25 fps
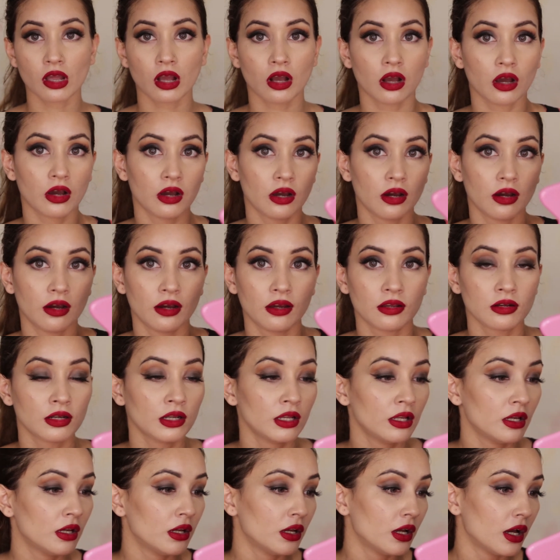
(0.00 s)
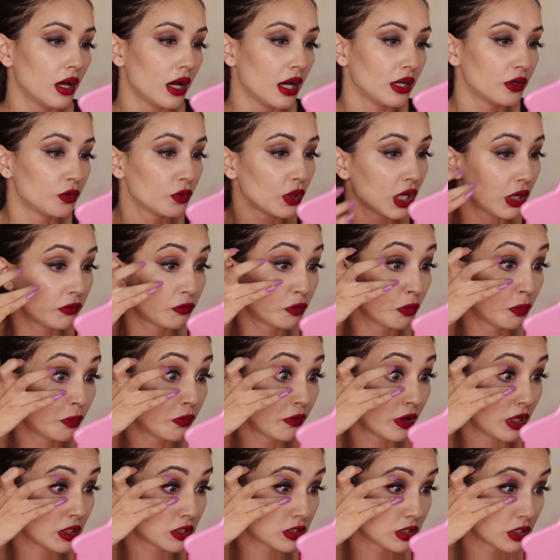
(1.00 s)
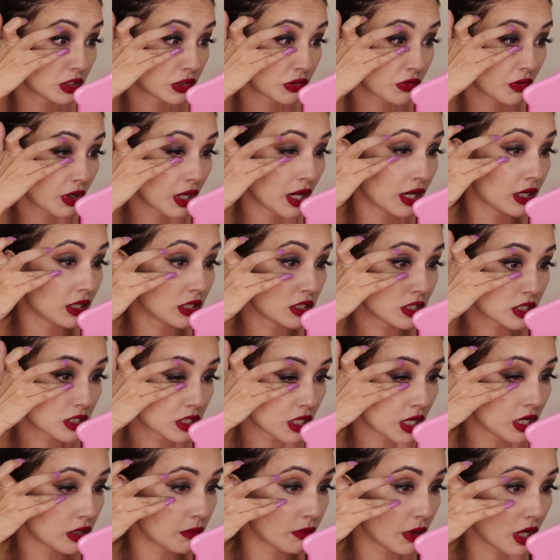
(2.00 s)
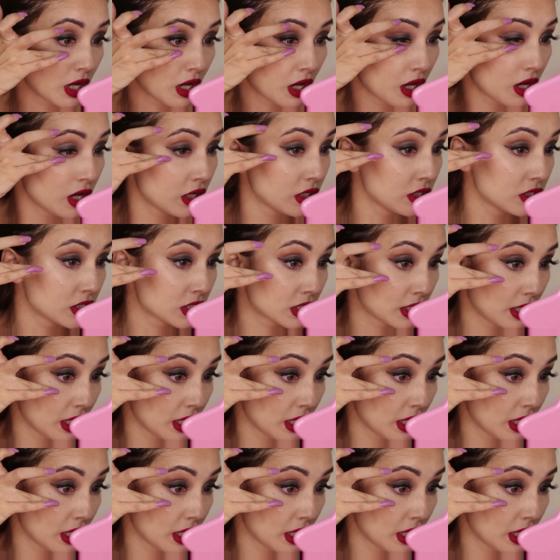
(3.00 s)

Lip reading: or I do have to press it right inside my eyes,